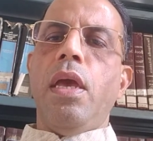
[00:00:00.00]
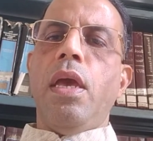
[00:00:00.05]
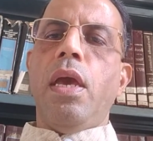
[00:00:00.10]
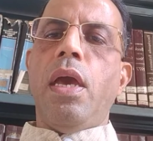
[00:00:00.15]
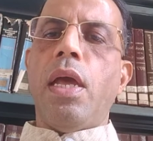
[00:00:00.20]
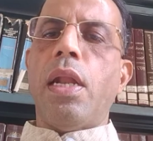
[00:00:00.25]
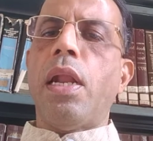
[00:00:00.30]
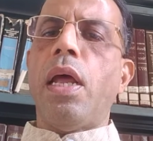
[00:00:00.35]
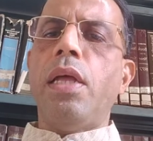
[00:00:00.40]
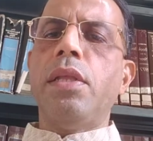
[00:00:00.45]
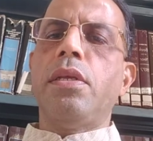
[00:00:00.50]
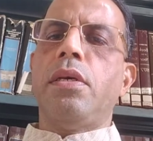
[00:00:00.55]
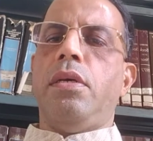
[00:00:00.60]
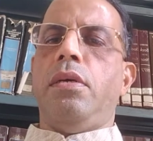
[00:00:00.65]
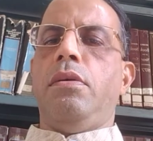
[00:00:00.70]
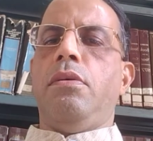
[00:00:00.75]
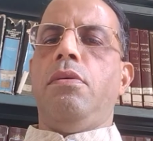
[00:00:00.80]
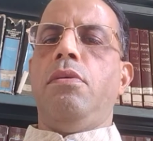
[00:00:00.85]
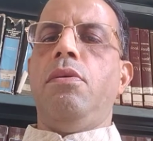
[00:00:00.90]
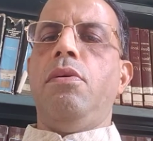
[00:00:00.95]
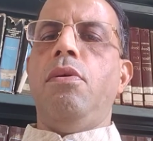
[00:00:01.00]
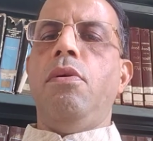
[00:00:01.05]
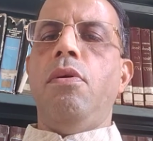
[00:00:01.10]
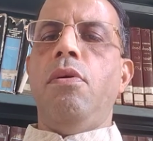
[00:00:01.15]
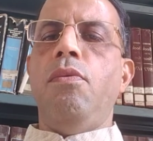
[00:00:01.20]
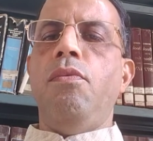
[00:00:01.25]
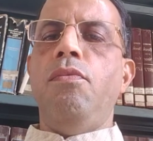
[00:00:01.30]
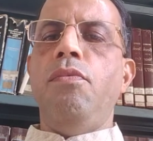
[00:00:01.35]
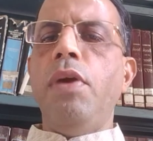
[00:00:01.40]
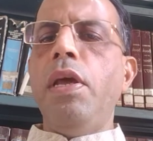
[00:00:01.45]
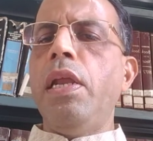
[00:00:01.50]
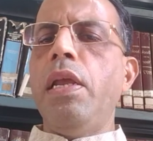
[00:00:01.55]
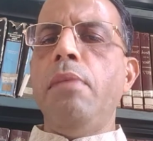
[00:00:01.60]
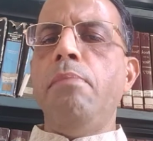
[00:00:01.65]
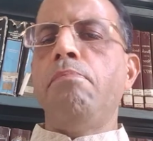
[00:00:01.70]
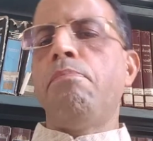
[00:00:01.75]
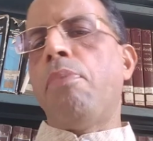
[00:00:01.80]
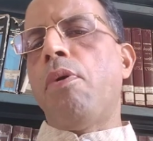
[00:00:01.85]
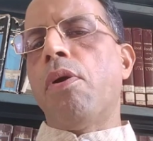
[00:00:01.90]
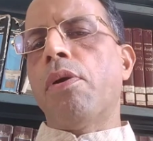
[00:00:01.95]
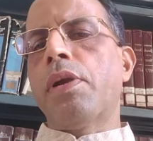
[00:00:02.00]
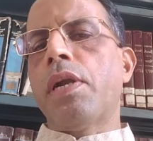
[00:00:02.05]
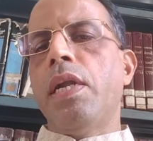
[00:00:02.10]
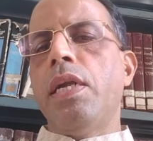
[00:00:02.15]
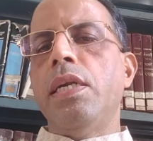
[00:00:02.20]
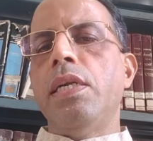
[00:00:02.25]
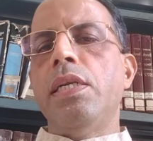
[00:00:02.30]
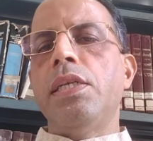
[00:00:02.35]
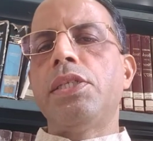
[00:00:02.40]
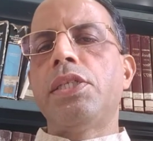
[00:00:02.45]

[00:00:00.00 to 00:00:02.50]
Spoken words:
another very important,